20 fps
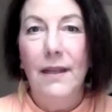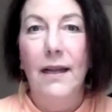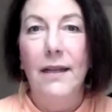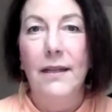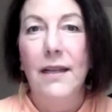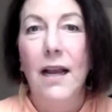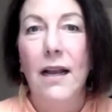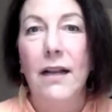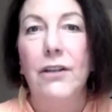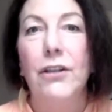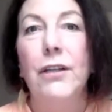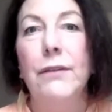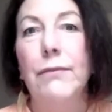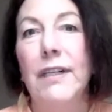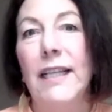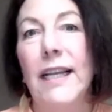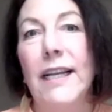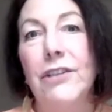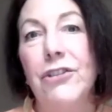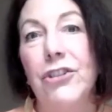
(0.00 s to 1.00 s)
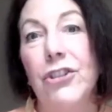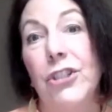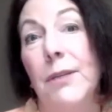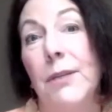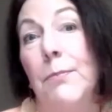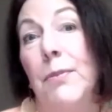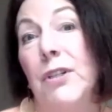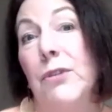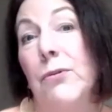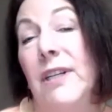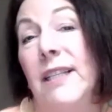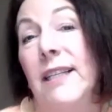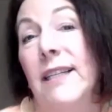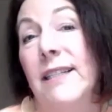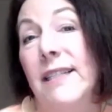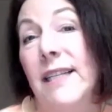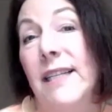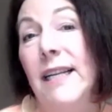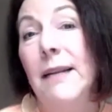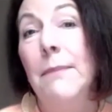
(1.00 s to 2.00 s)
a not good relationship between
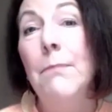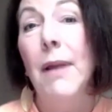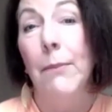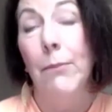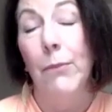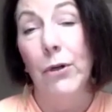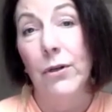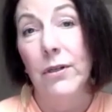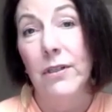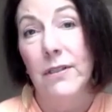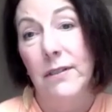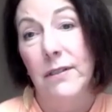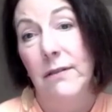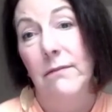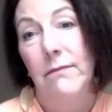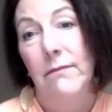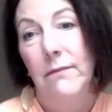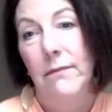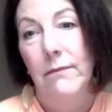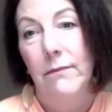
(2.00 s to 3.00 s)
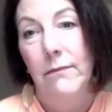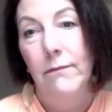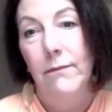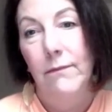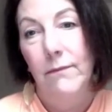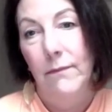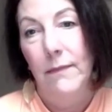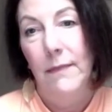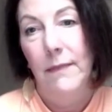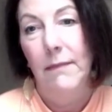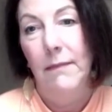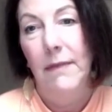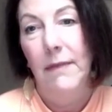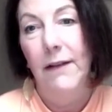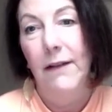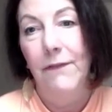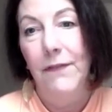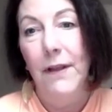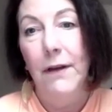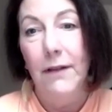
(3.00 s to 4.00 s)
the team members,
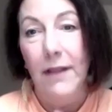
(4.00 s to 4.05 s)
if they're